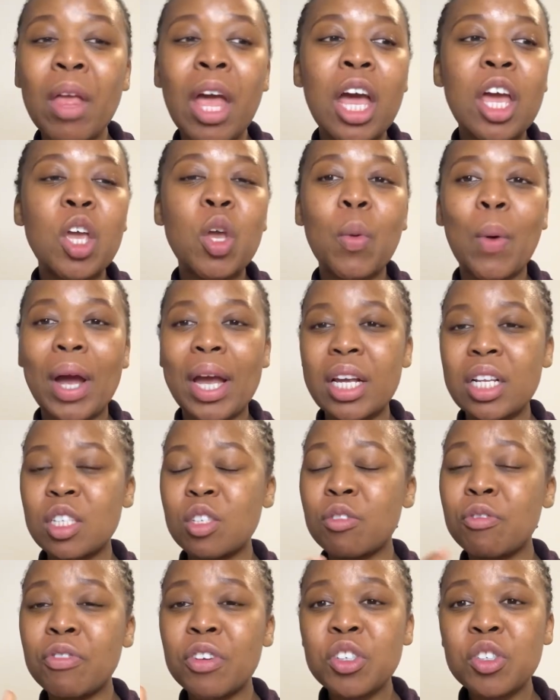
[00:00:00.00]
you are into
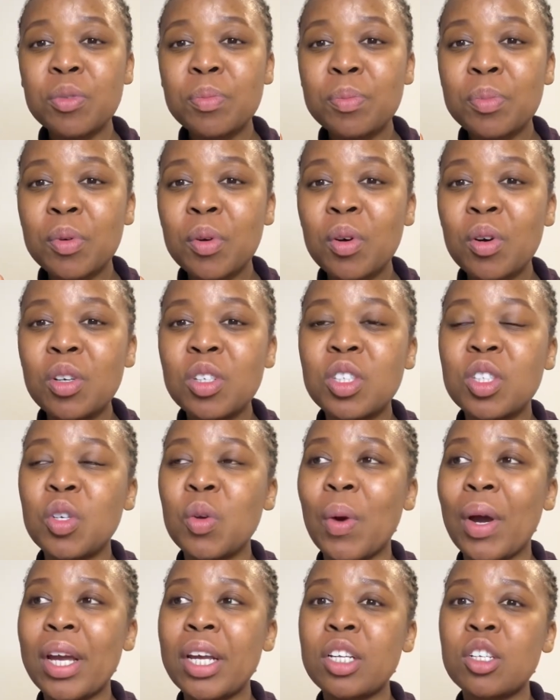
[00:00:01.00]
vision boards, you
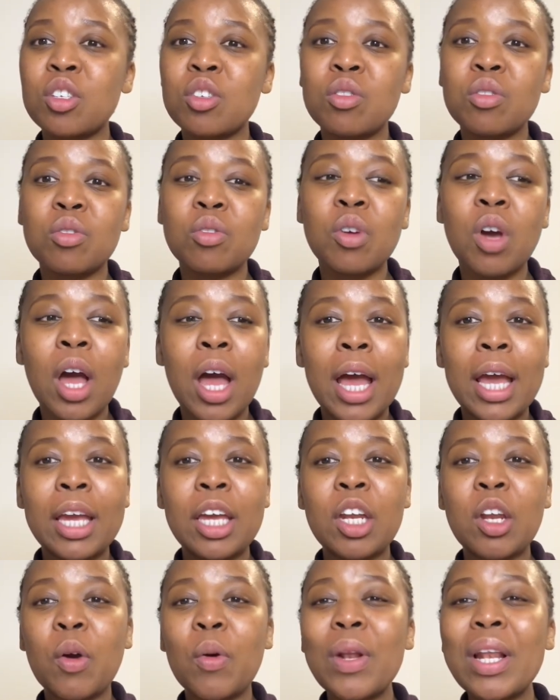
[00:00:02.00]
are into,
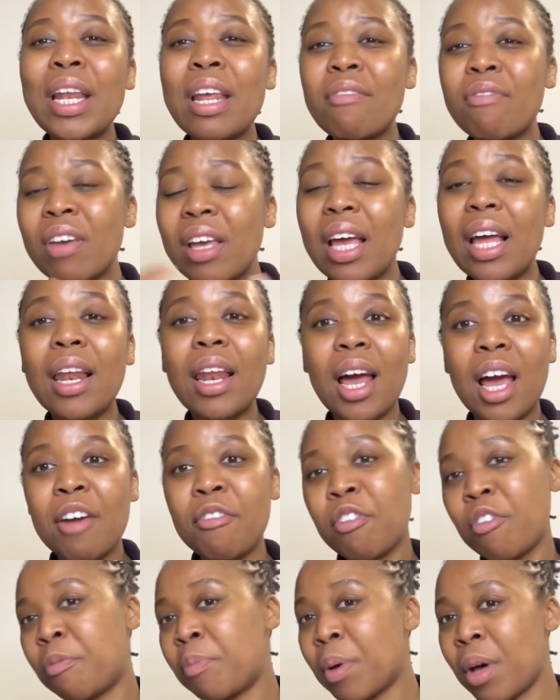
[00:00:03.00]
living a life
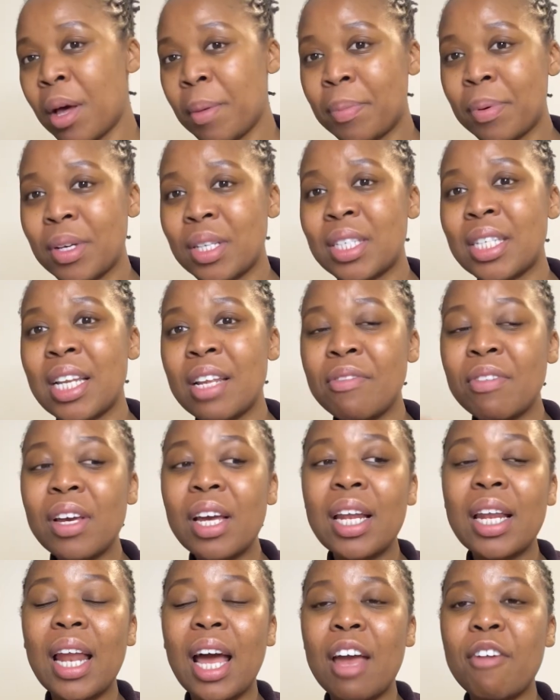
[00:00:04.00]
of purpose, living a
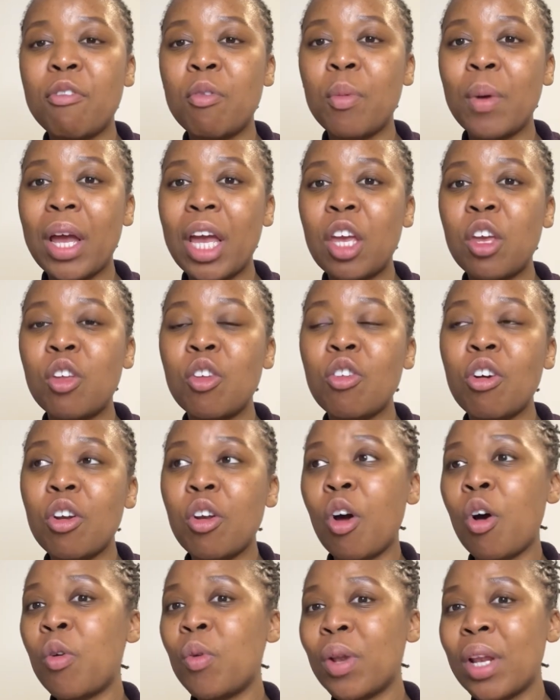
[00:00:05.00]
life where not
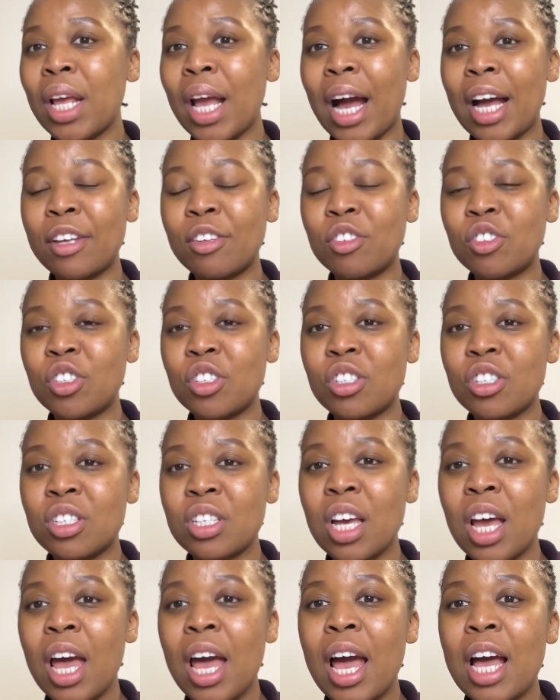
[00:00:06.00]
only are you just
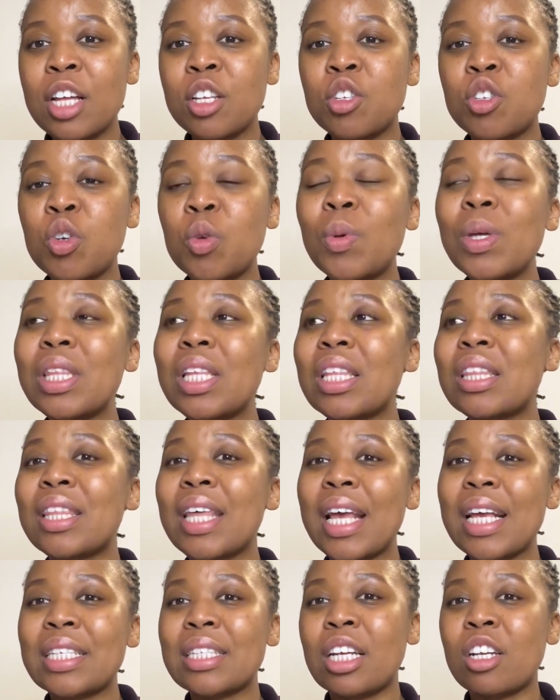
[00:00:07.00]
doing the
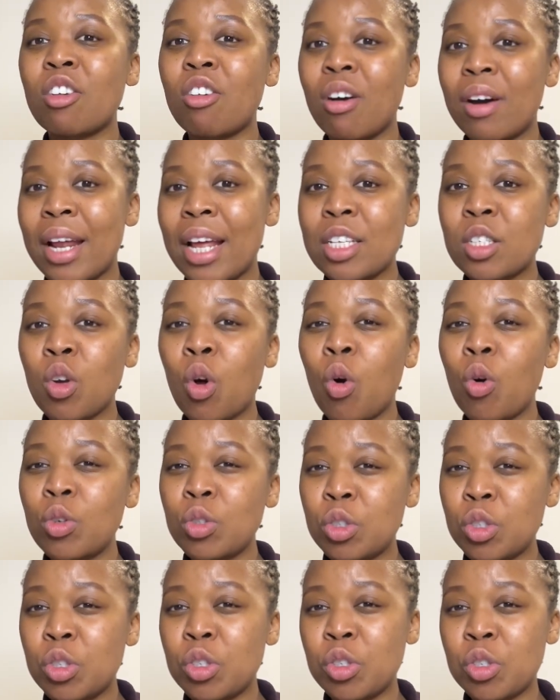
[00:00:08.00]
things that God has called
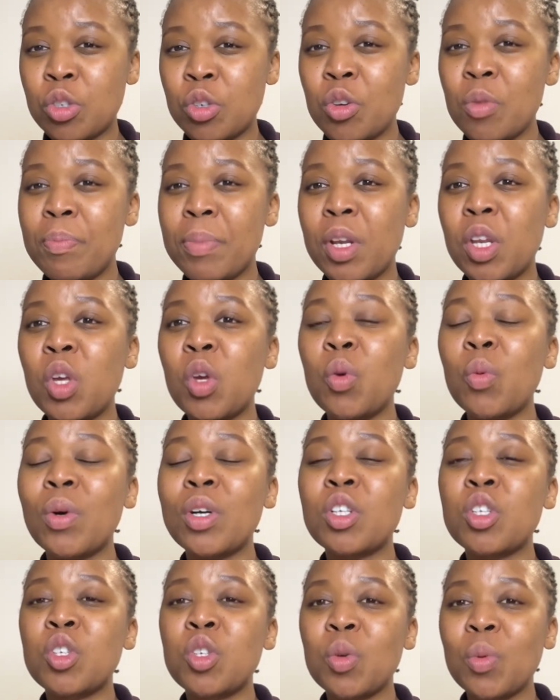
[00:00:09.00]
you to do, but you are
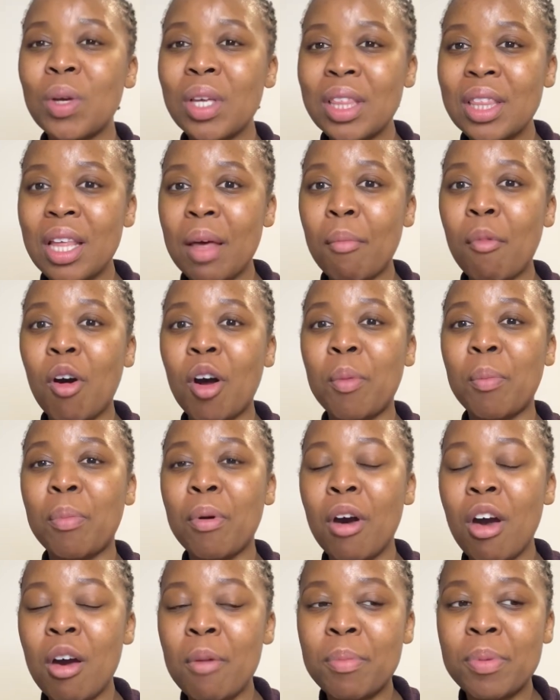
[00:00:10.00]
doing them on
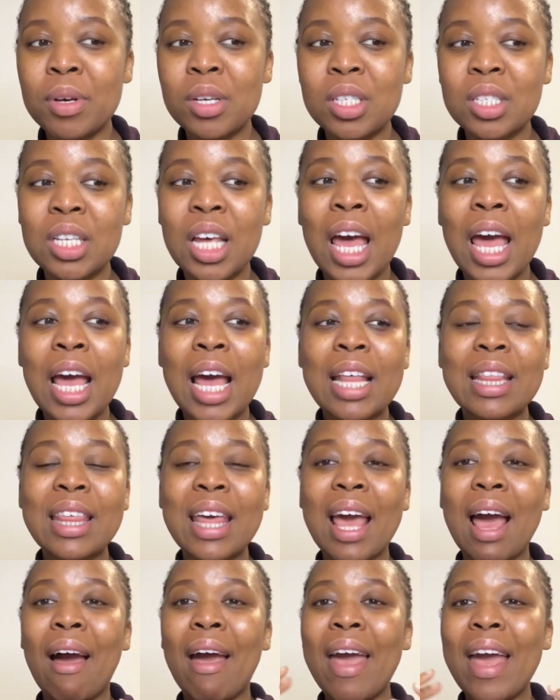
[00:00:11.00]
purpose. They
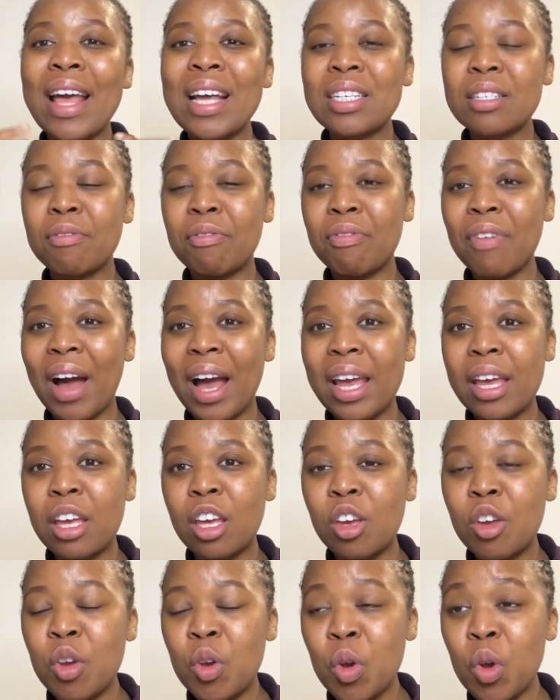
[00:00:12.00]
are edifying
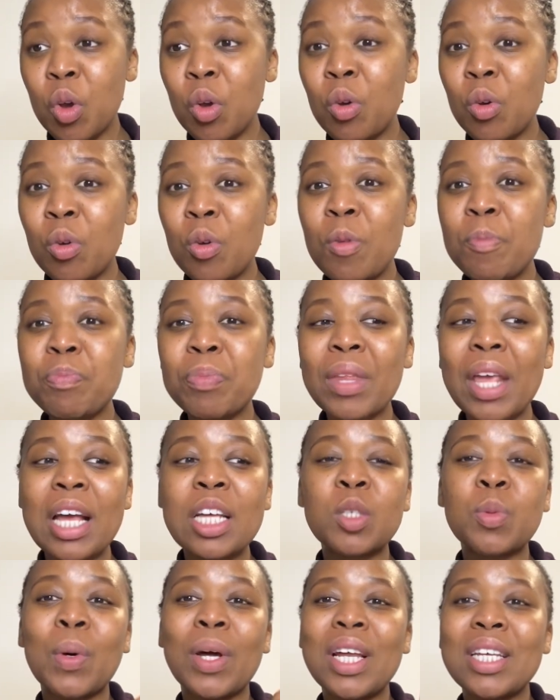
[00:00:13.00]
you
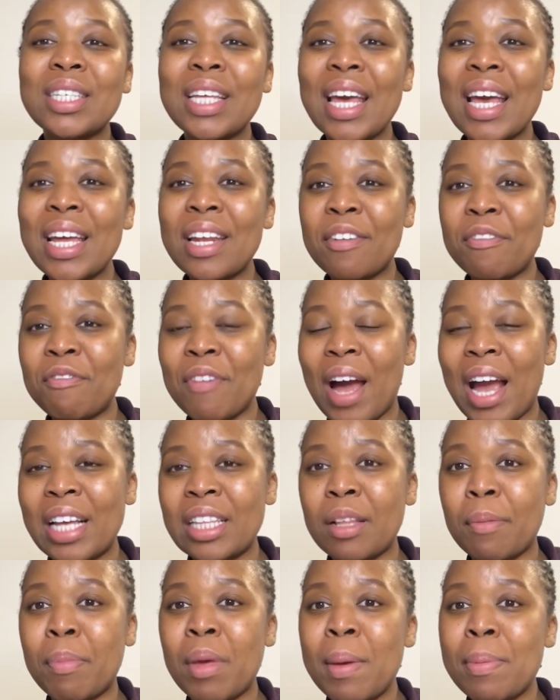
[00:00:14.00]
as well as edifying
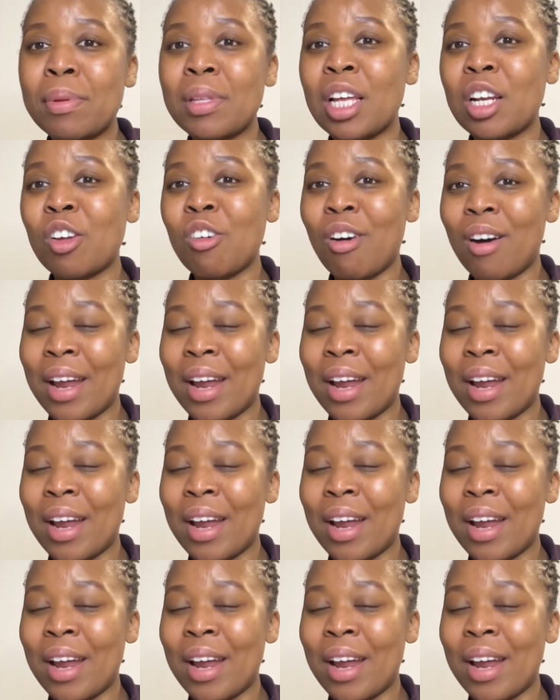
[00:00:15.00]
the people that God